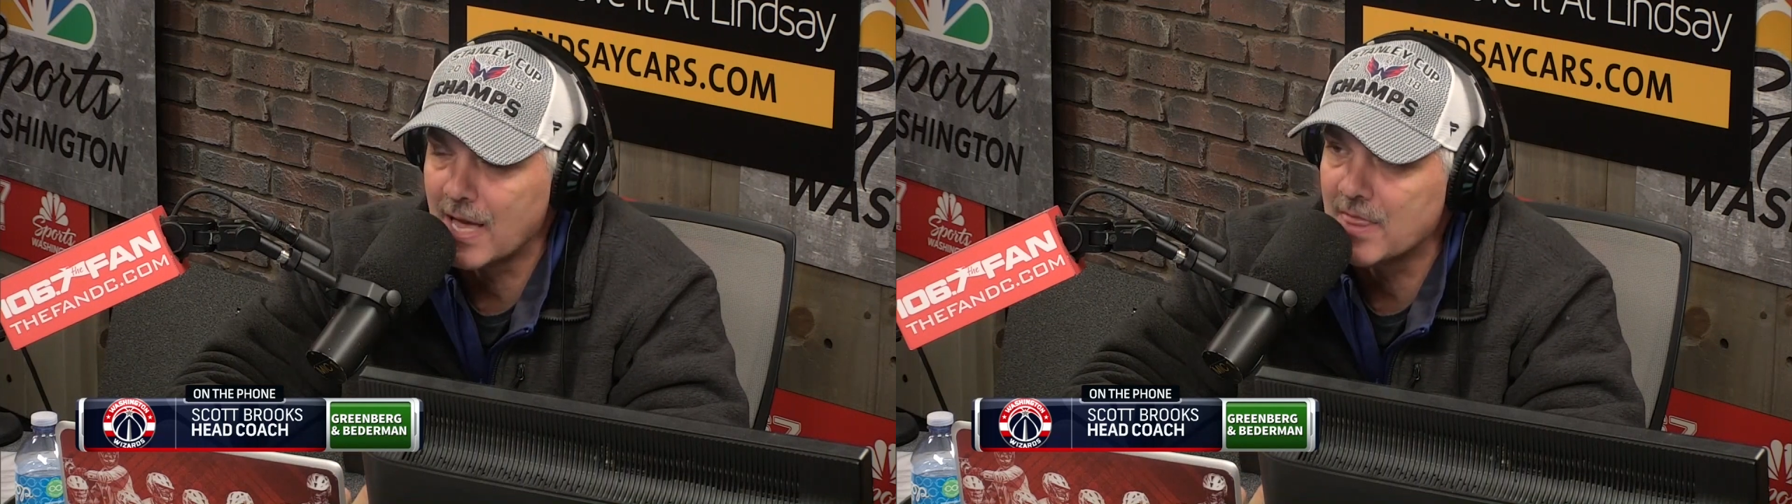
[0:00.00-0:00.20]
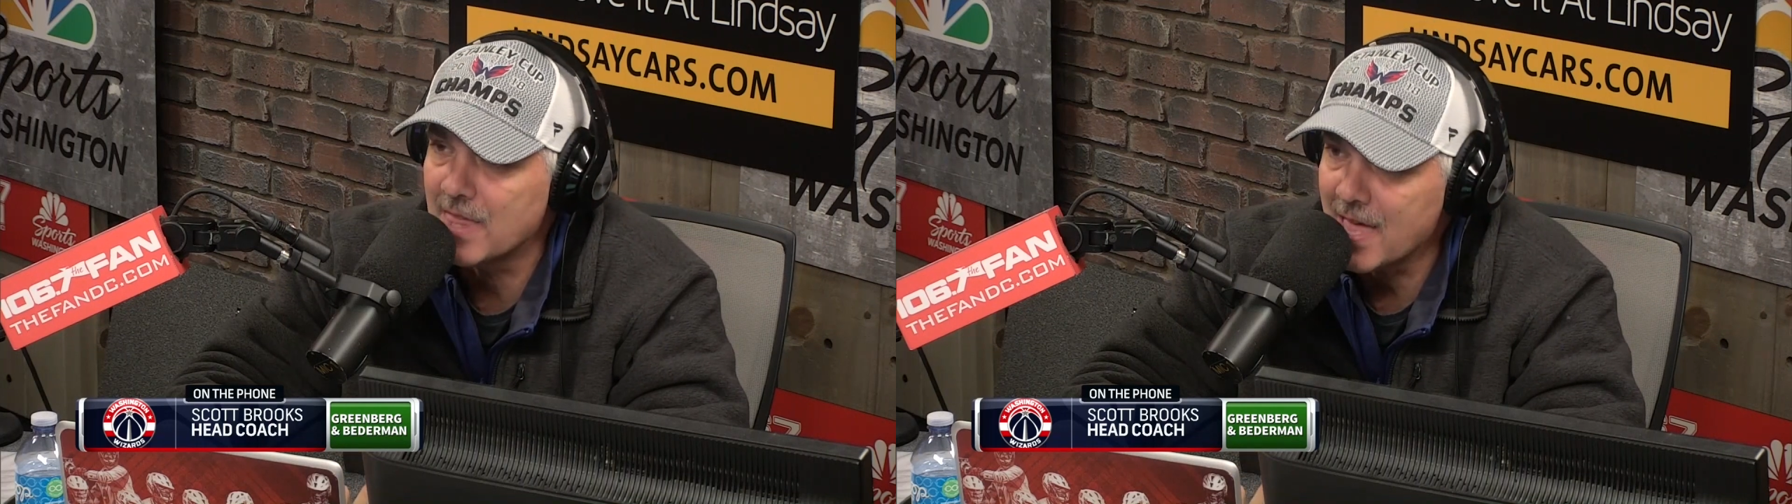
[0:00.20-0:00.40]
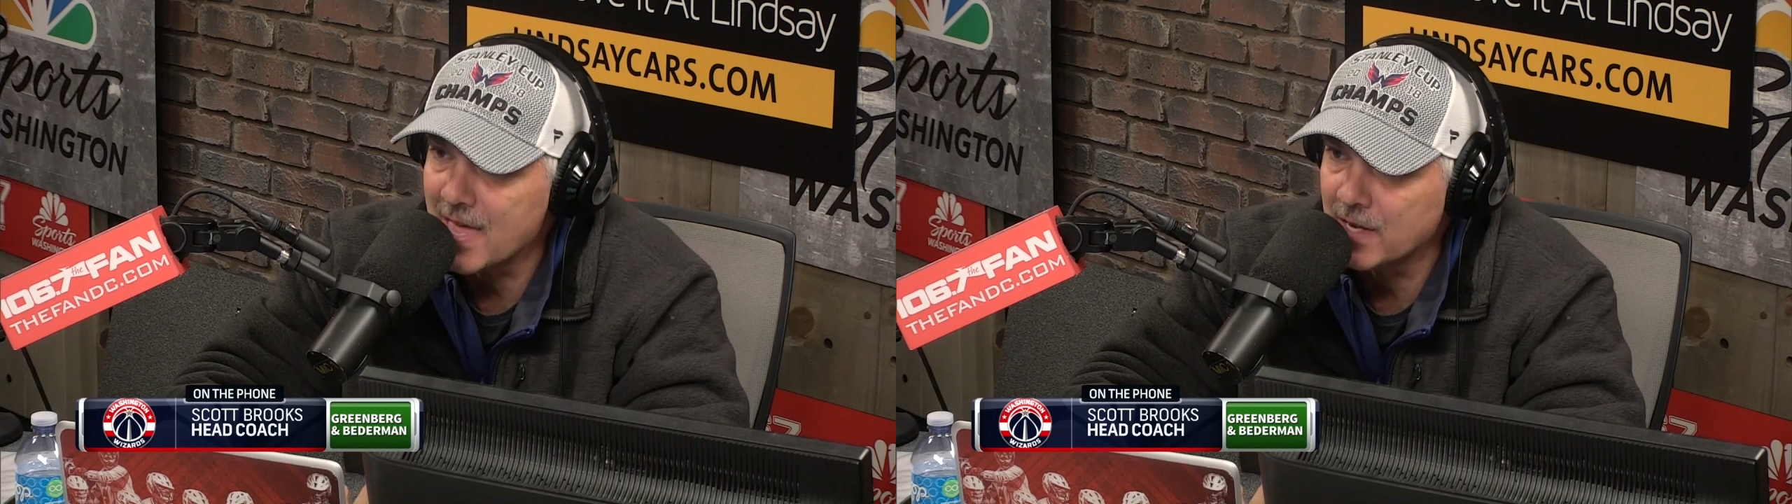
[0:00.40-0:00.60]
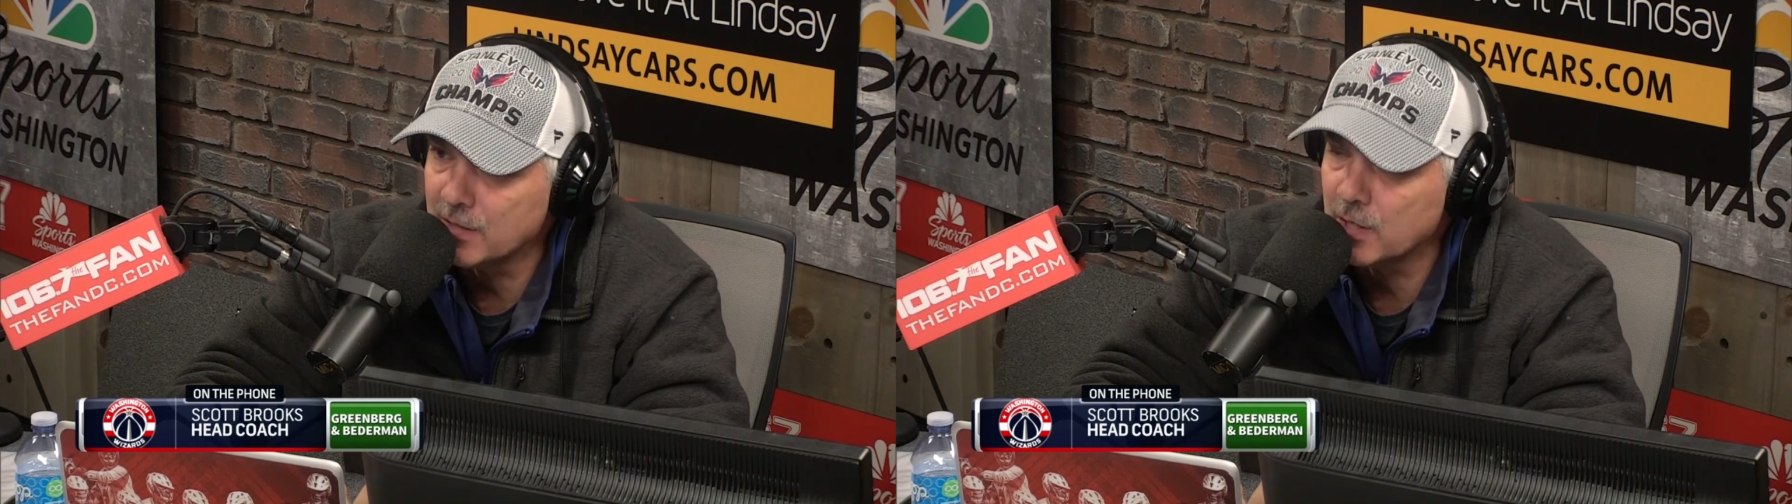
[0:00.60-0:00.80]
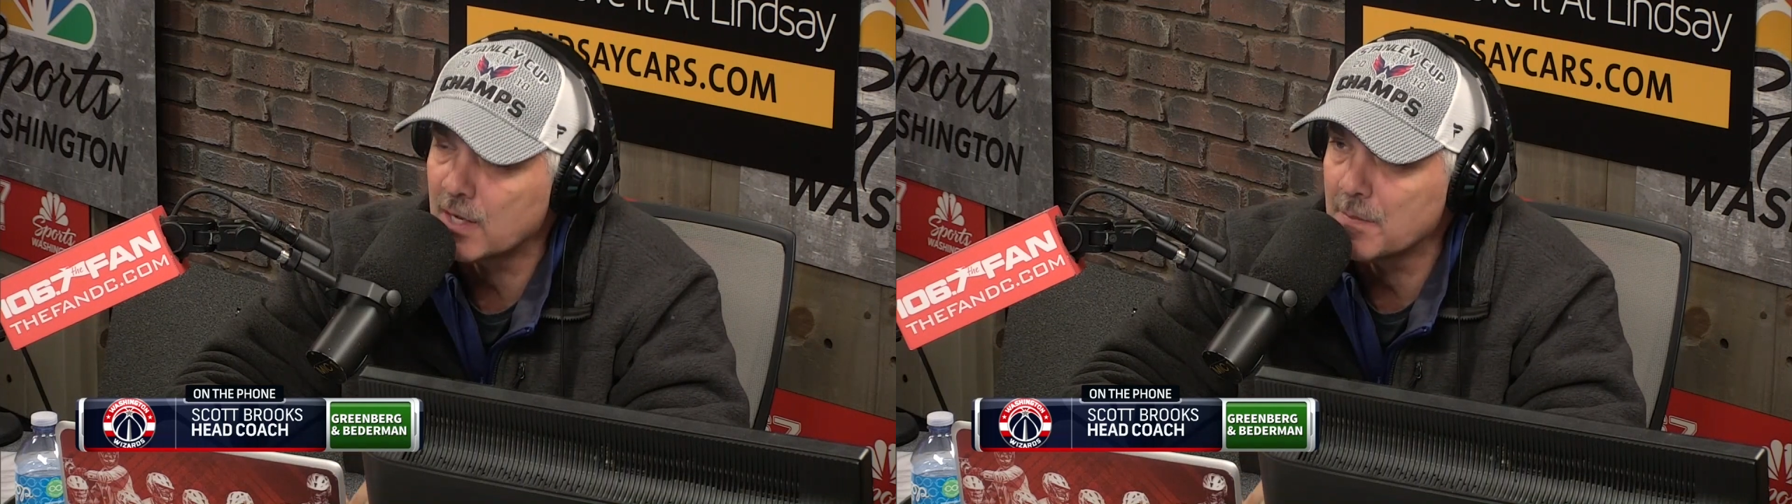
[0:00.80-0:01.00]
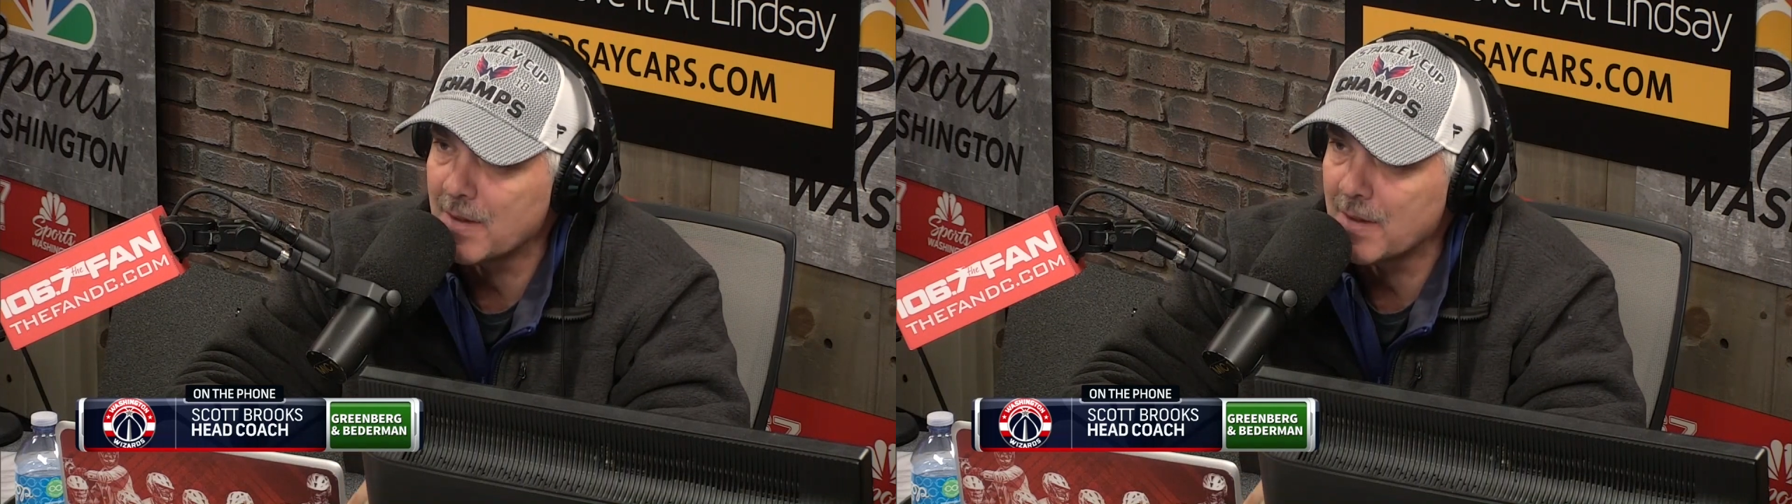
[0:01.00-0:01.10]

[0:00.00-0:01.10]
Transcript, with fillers: and then you come